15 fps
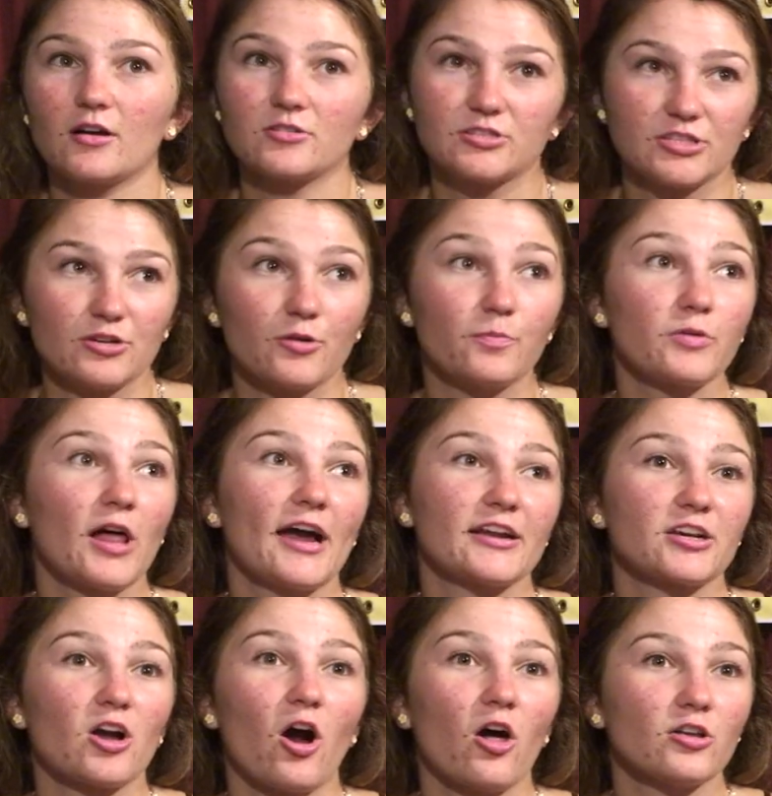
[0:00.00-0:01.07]
To apply to
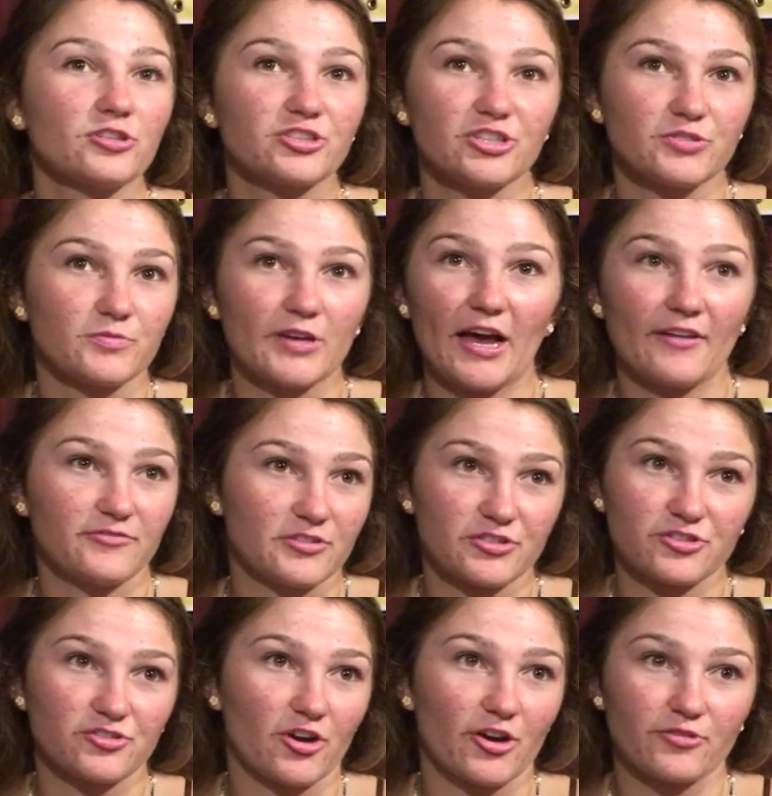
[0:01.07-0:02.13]
colleges, we have to
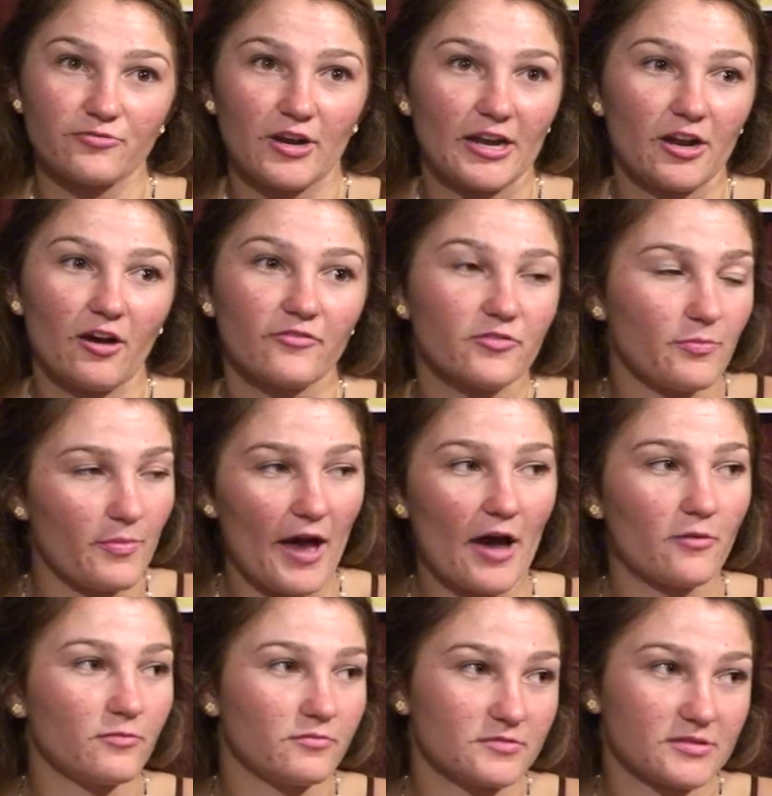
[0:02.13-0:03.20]
start right off the
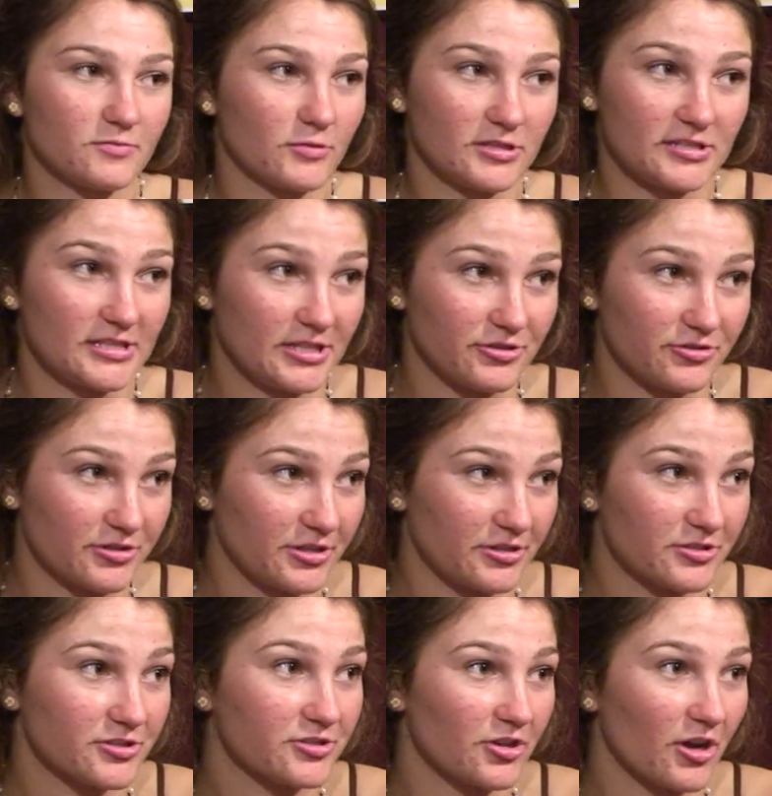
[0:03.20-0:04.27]
bat once senior year
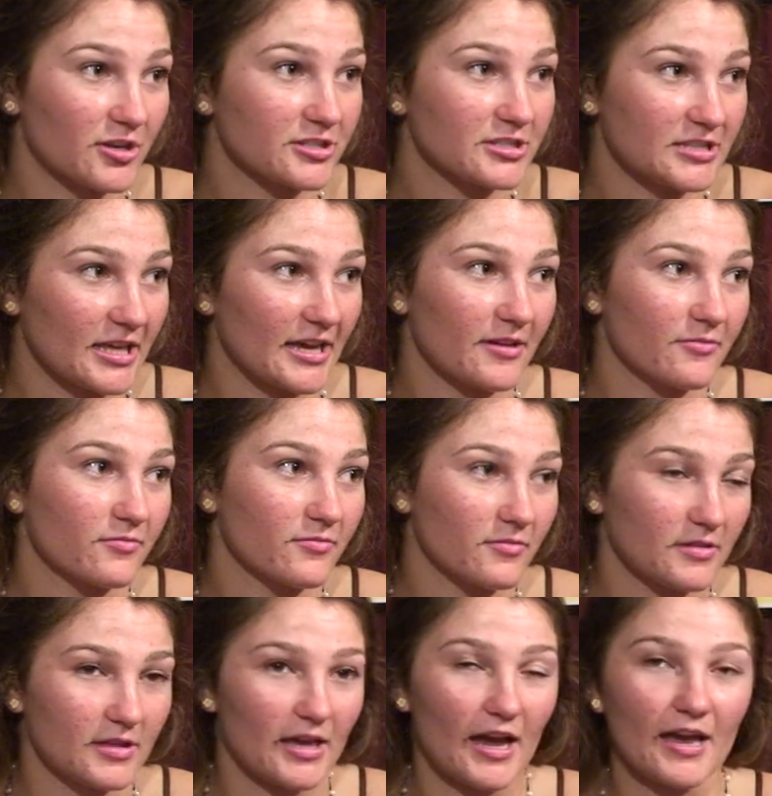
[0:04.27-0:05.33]
starts. It
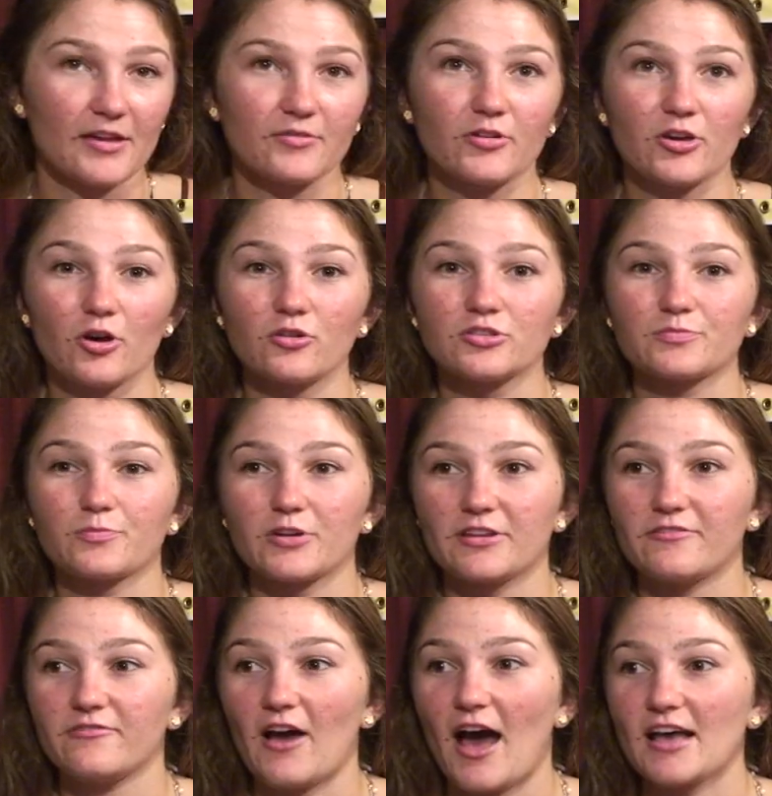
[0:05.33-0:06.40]
goes pretty
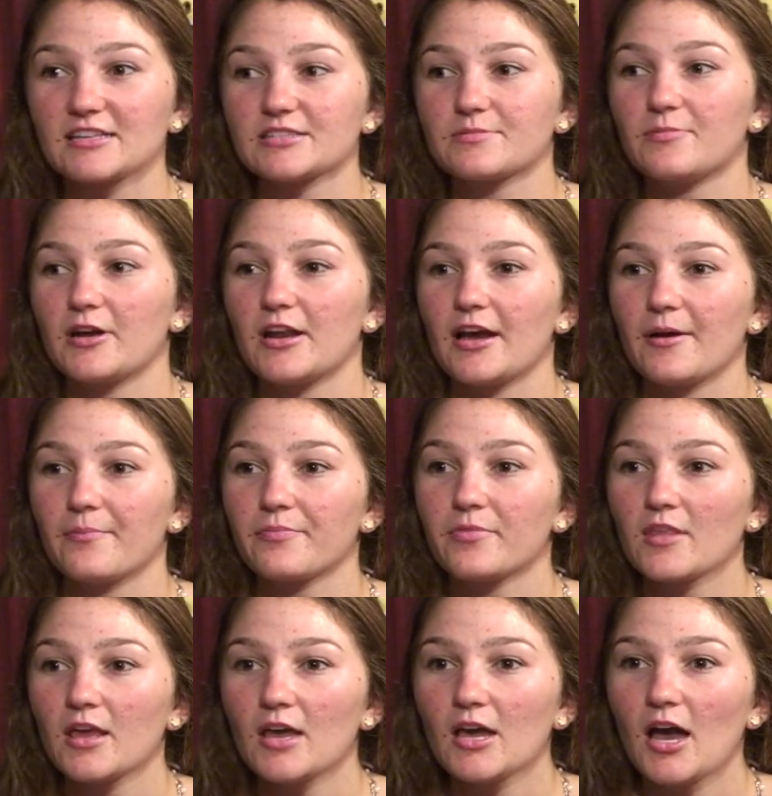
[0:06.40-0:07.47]
fast. But
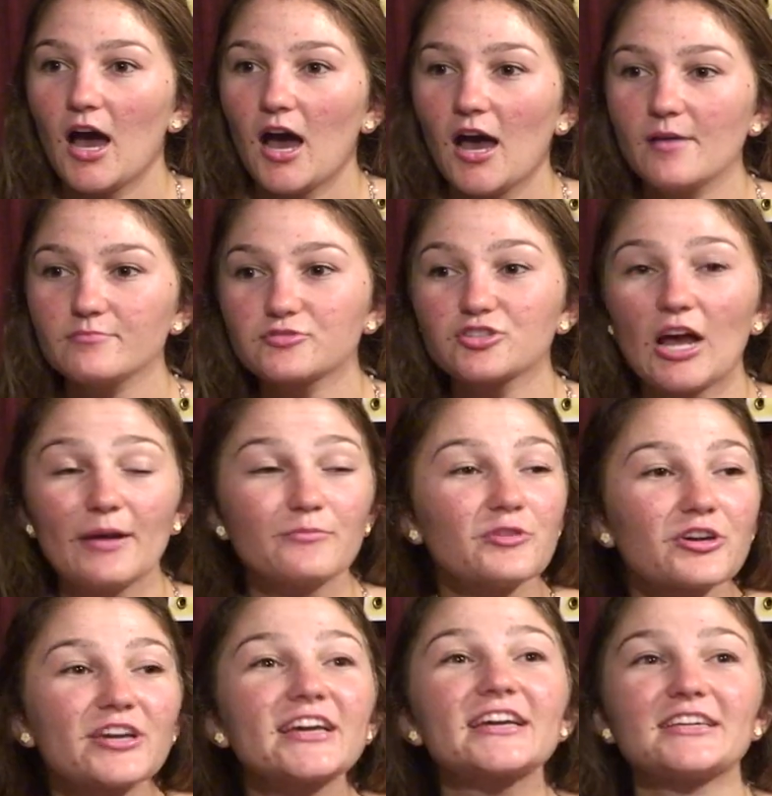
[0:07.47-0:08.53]
I'm
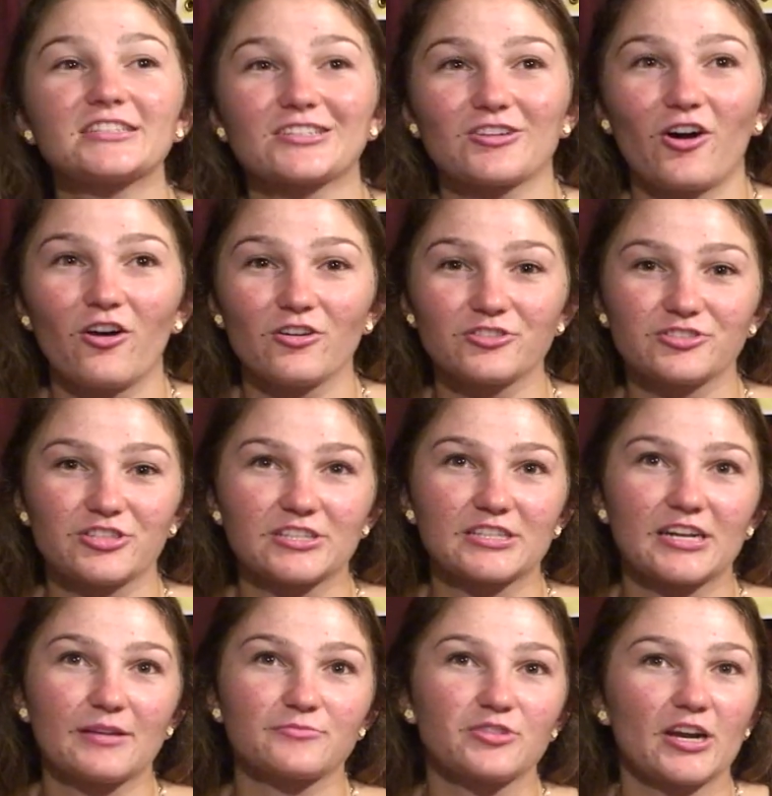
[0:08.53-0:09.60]
looking into colleges,
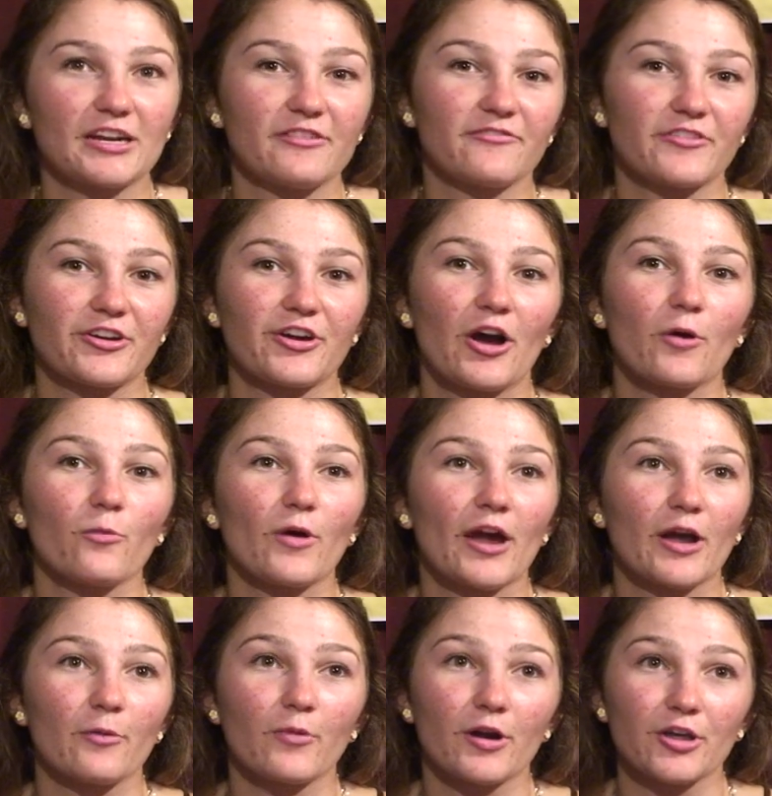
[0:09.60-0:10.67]
and I'm trying to figure out where
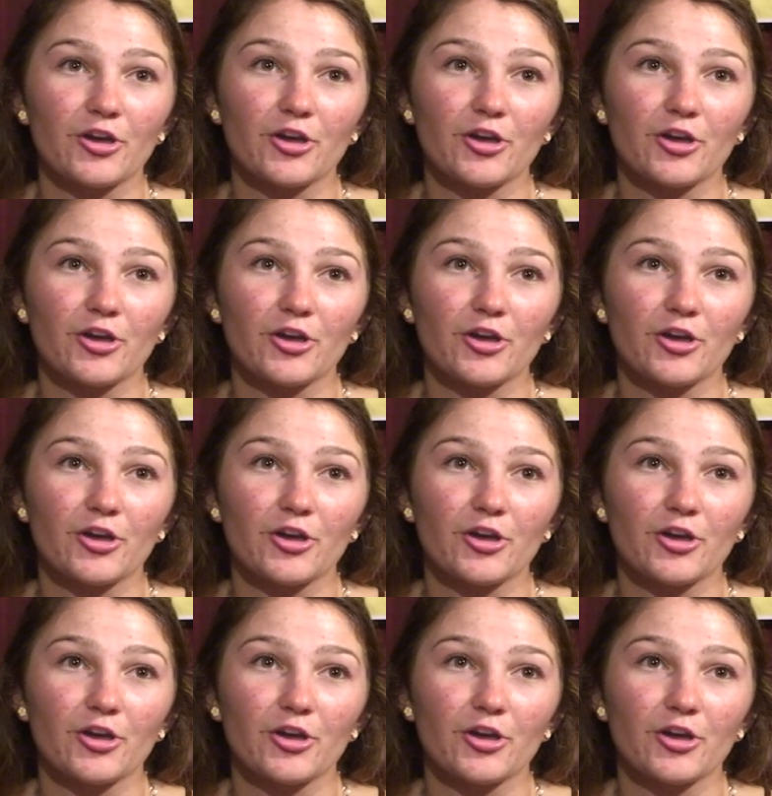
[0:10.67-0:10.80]
I want to